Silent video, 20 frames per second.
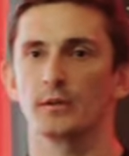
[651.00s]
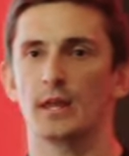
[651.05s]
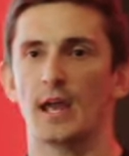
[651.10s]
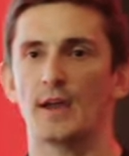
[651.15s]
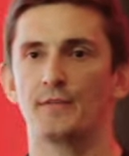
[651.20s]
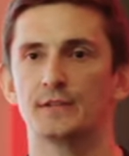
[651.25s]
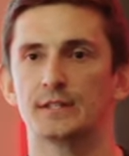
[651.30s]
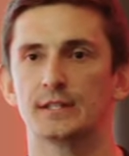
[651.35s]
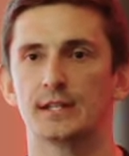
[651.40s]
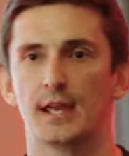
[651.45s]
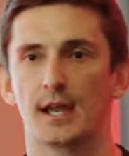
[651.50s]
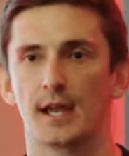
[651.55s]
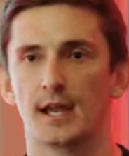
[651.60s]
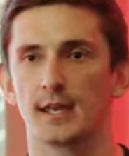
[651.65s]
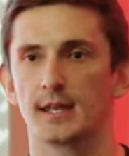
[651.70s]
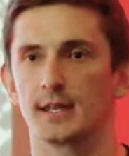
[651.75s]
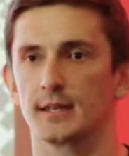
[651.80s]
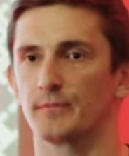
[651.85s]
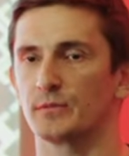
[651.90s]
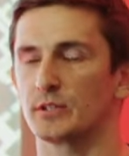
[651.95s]

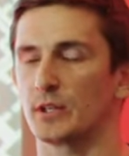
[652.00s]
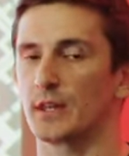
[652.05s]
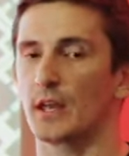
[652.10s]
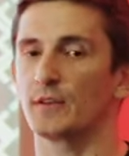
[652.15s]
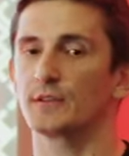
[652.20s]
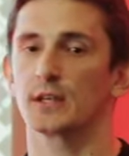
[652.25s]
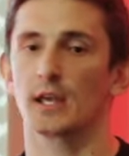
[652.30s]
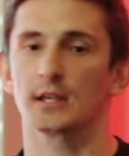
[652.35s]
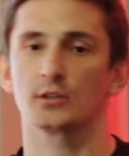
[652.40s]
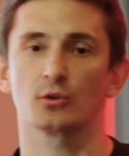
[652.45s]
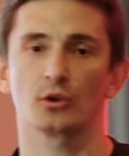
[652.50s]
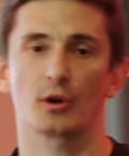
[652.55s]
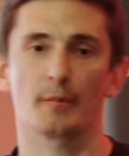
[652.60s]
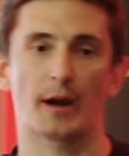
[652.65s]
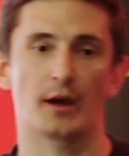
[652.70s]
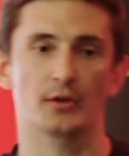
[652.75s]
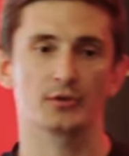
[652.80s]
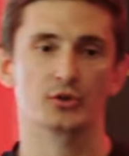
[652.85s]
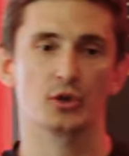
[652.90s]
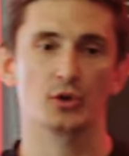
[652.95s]
FCA, so the FCA talk
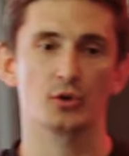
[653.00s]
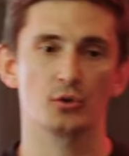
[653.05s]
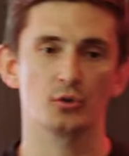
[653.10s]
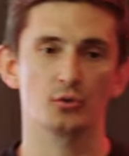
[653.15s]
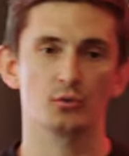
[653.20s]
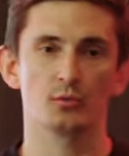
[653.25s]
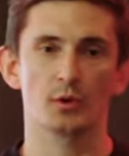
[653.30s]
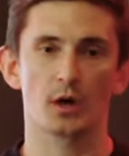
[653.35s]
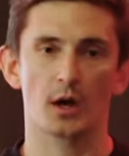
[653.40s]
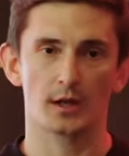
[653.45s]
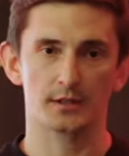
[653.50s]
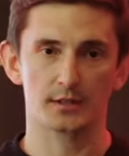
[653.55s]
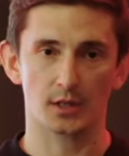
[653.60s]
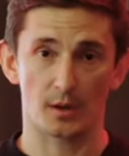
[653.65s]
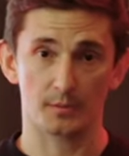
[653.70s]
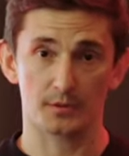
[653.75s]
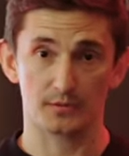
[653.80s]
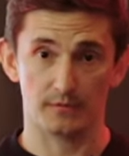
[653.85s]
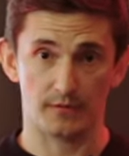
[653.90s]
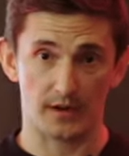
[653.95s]
about two
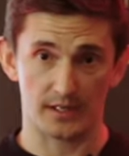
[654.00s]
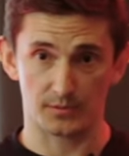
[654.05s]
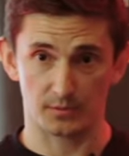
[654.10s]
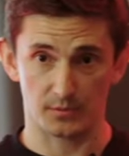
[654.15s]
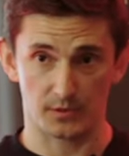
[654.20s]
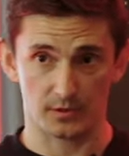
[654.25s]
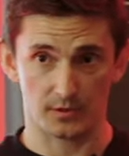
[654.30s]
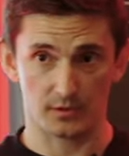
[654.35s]
types of